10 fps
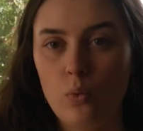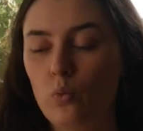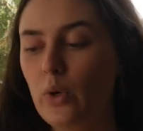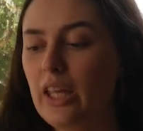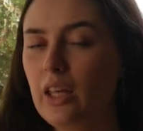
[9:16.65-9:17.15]

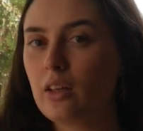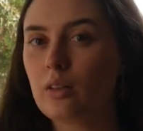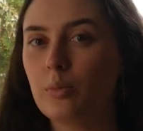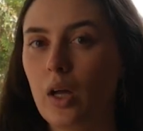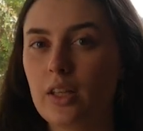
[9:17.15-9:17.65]
We
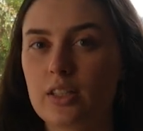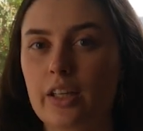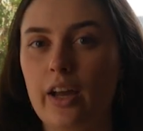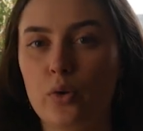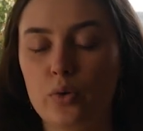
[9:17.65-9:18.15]
bought this
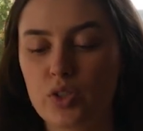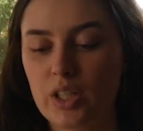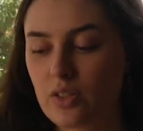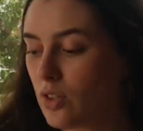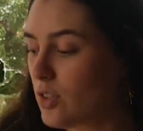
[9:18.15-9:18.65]
couch.
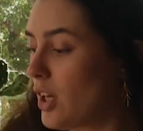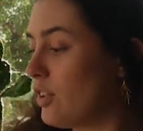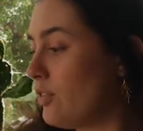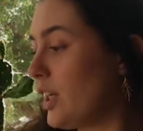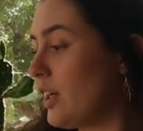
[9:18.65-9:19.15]
It's just
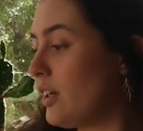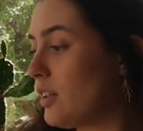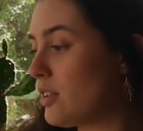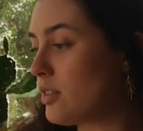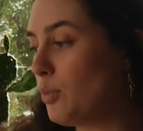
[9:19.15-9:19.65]
kind of like
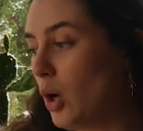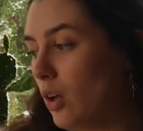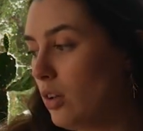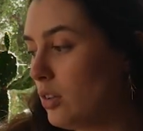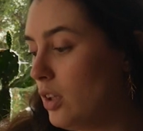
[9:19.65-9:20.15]
a
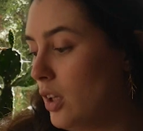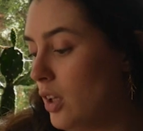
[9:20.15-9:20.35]
small